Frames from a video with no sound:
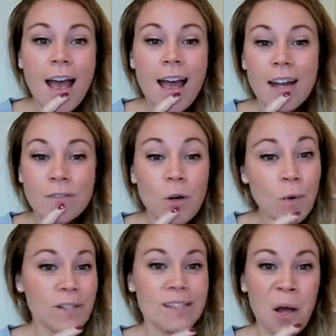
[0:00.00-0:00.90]
And of
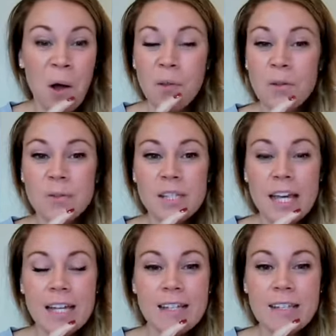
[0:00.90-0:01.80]
course, all those
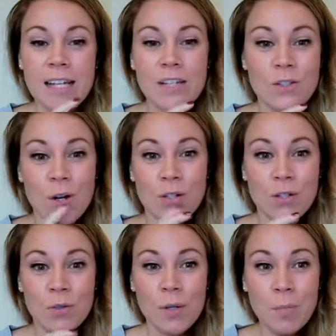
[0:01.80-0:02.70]
things like started
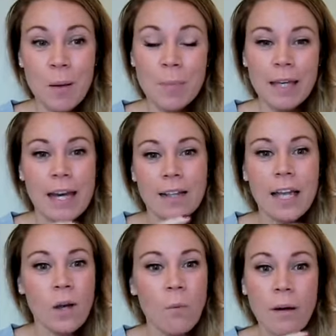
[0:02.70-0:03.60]
to creep up again.
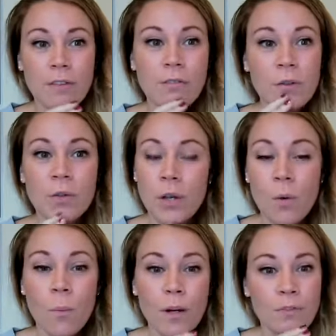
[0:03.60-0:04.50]
Like, what if you
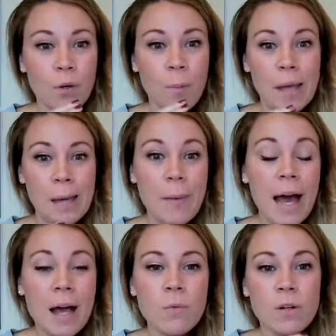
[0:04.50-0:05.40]
don't make it
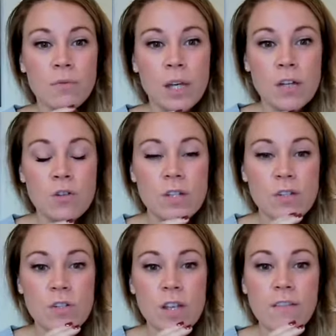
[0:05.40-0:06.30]
back? What if you can't
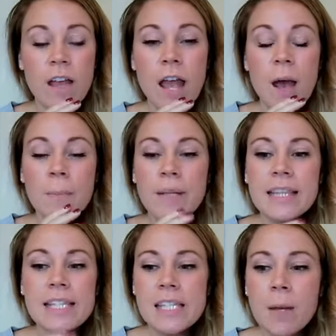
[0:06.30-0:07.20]
trust yourself? But
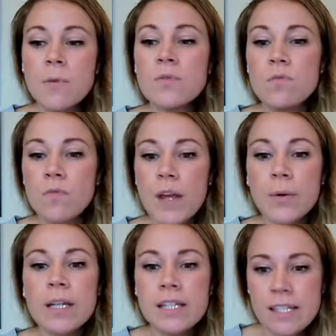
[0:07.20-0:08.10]
this time it was
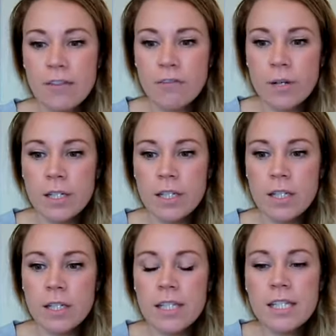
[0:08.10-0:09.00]
very
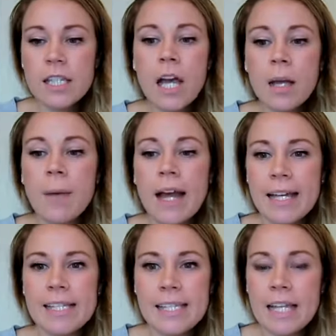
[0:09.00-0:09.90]
different. This time I
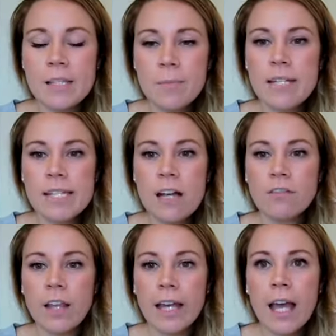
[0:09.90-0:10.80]
had said to
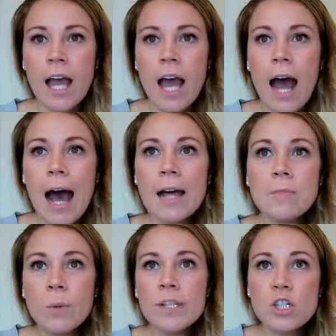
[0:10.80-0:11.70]
myself, like, I'm
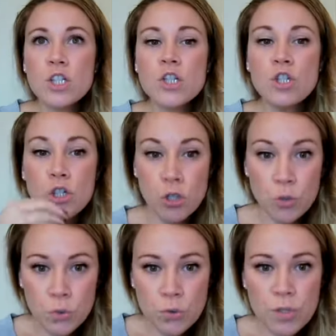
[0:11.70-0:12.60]
going to
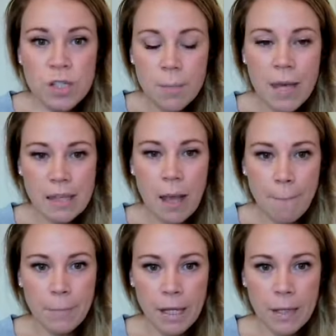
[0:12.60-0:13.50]
choose to make
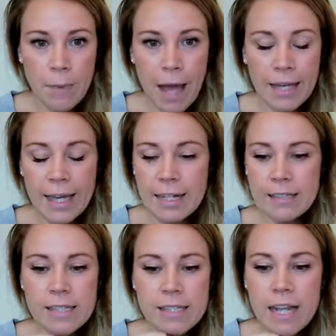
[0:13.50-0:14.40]
that money back. And
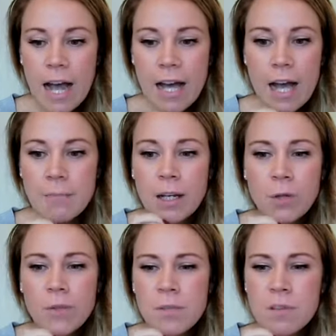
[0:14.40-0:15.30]
I'm not
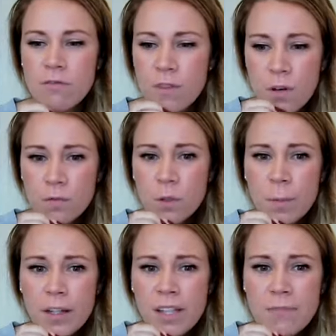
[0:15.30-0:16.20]
going to be fearful
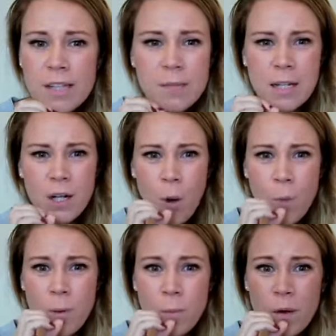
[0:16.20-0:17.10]
about the investment and
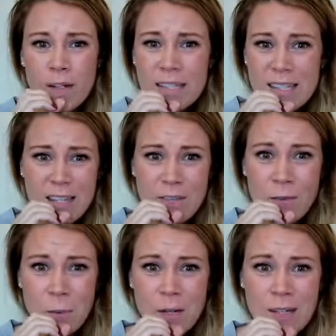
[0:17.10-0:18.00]
hope it works and see if
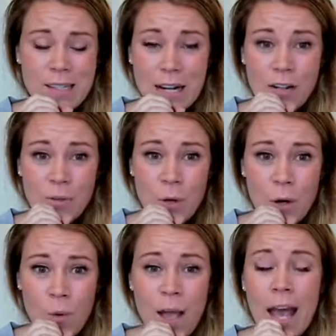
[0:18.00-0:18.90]
it works. And I don't
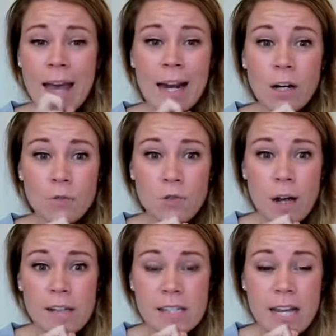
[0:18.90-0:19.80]
know. And I don't
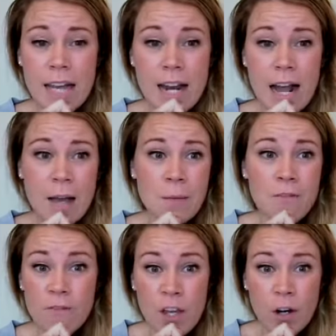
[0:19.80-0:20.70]
trust. And I'm
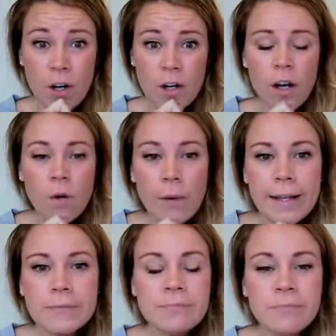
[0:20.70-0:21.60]
in fear,
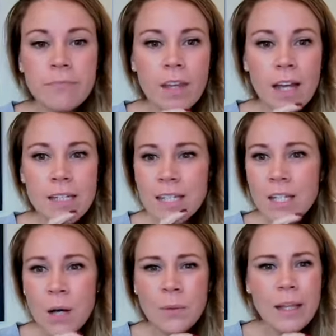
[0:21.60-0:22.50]
right? I said,
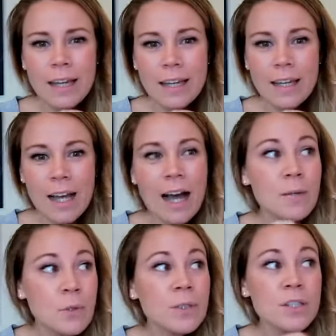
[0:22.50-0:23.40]
no, like,
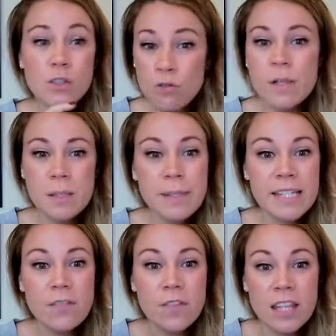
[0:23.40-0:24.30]
I'm going to trust
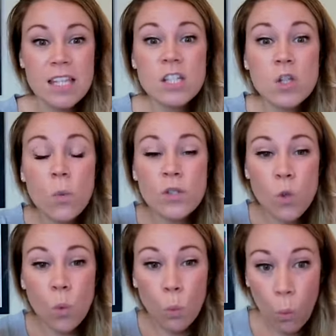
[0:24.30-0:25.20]
myself that this is going
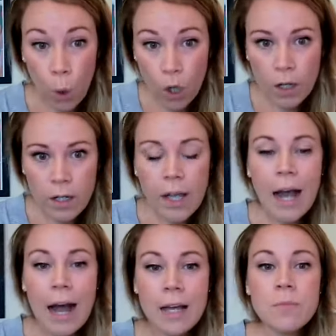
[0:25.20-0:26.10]
to work.
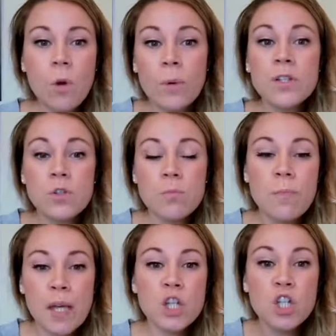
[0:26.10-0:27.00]
I'm going to
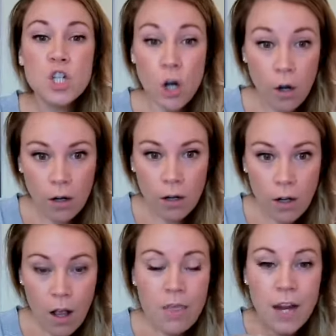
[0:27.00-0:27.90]
make sure
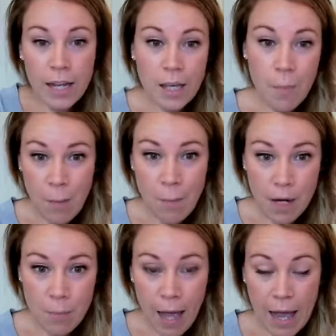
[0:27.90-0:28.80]
that I get my
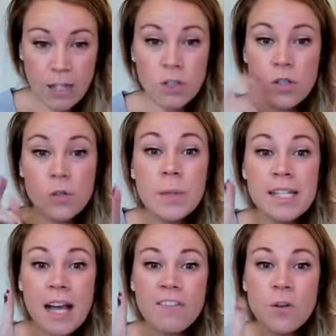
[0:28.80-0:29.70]
money back. 2
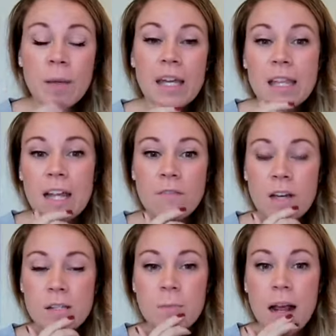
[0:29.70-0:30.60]
weeks after making that
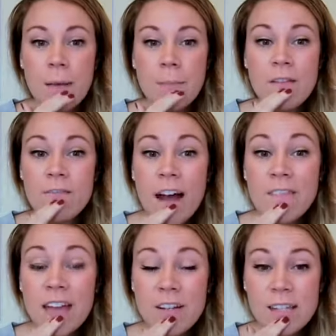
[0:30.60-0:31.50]
investment, I made
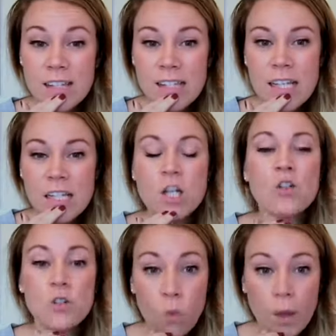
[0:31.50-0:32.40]

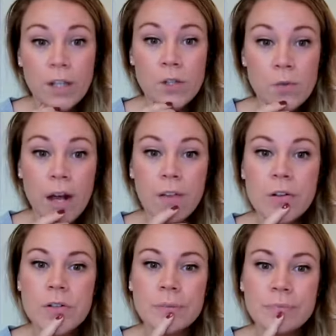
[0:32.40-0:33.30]

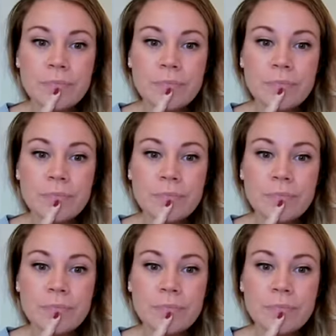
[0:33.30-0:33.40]
$5,622.